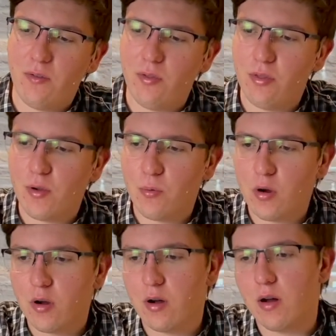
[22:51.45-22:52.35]
there
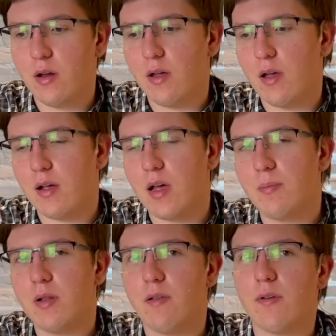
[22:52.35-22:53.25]
were a
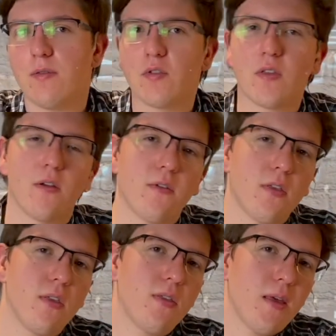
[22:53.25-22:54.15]
couple of other
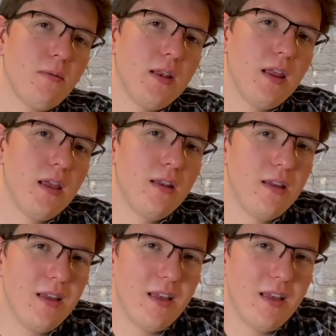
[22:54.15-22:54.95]
services that we did